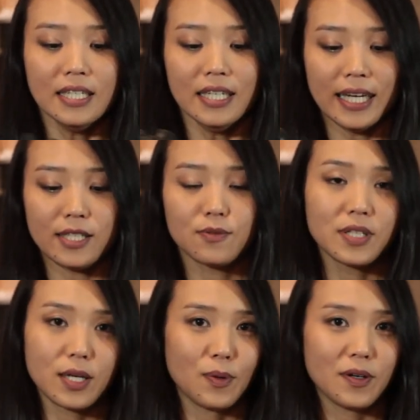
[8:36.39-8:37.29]
it's
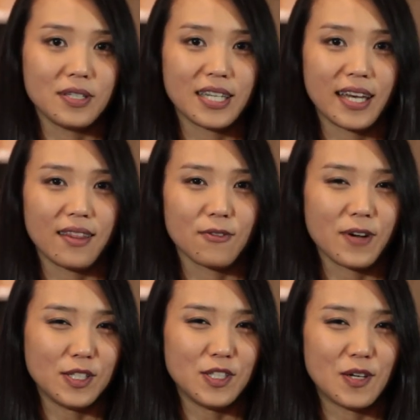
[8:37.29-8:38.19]
really important to get the
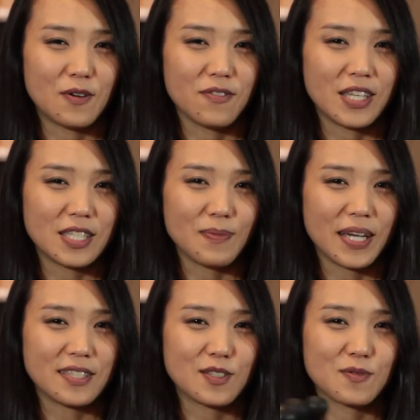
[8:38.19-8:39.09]
ratio of these
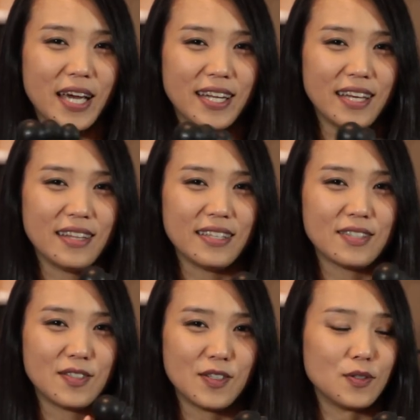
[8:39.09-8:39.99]
spices right in this
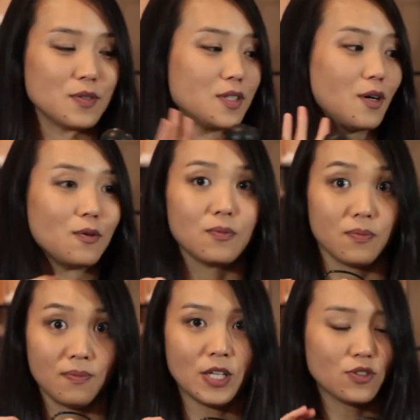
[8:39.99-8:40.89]
stew. So
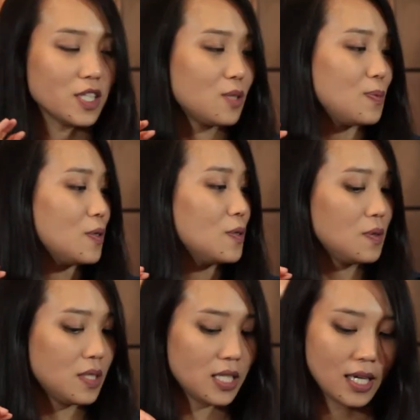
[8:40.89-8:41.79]
measuring
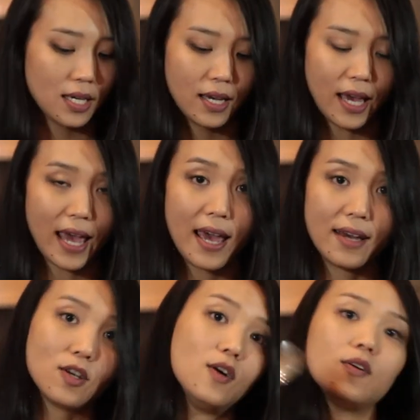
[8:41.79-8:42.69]
spoons,
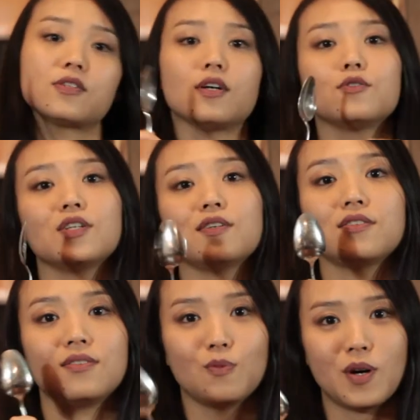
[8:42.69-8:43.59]
and also
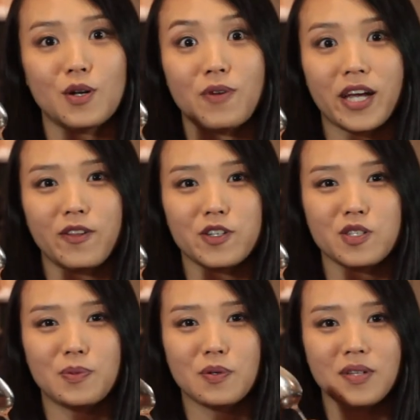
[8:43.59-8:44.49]
just one regular
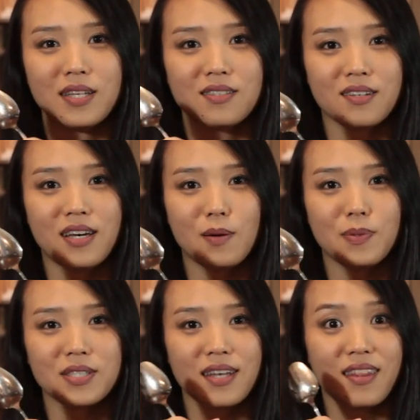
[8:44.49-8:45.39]
spoon that's going to help
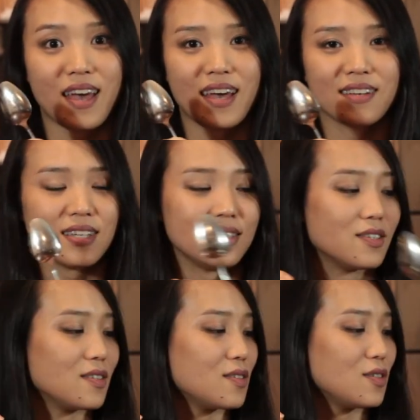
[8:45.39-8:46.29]
us get the eggs into
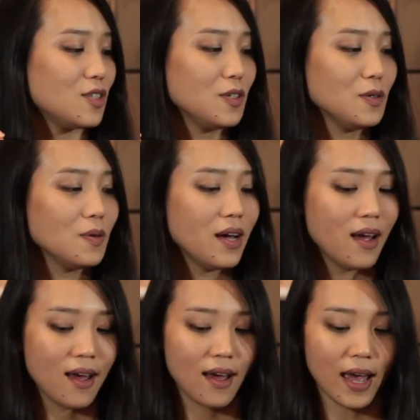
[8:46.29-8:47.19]
the stew,
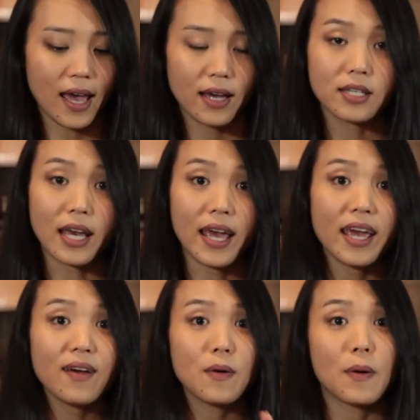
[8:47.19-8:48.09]
and a
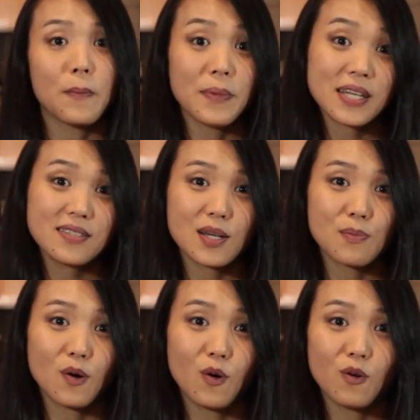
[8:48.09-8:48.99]
mixing
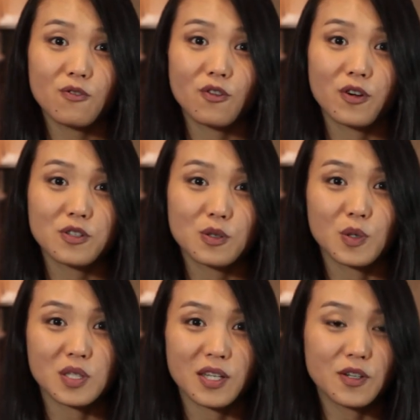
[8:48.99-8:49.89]
bowl for
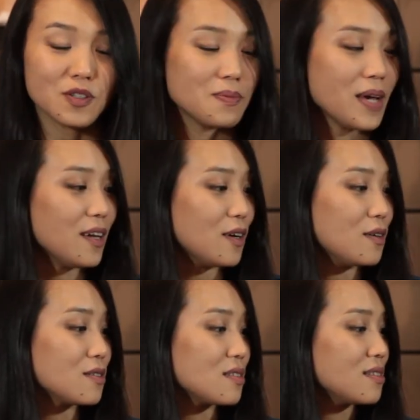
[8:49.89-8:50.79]
squishing your
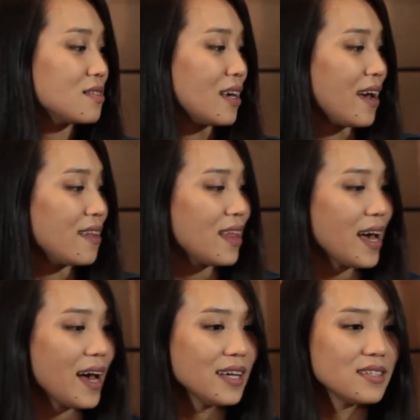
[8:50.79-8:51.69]
tomatoes. And
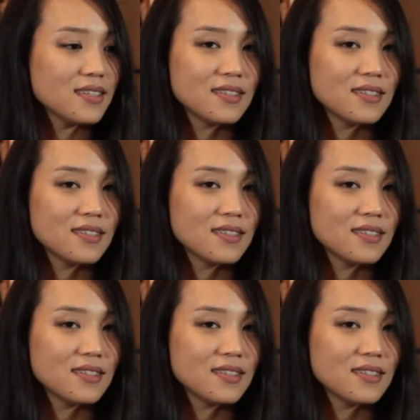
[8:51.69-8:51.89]
that